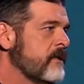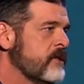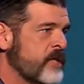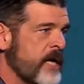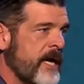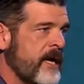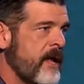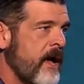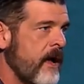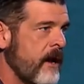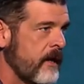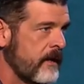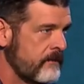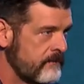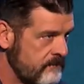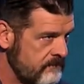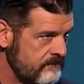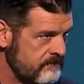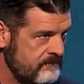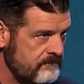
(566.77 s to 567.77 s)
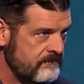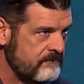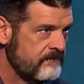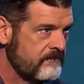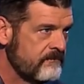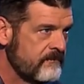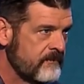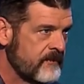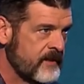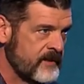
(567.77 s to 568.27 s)
Jane Allen,
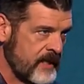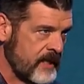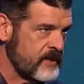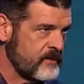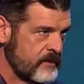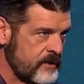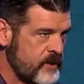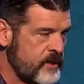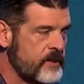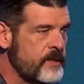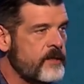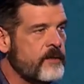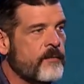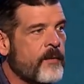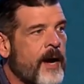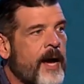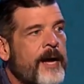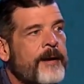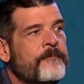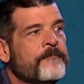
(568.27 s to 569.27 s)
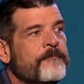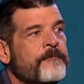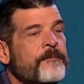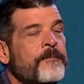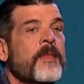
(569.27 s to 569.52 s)
because that's what you do, right?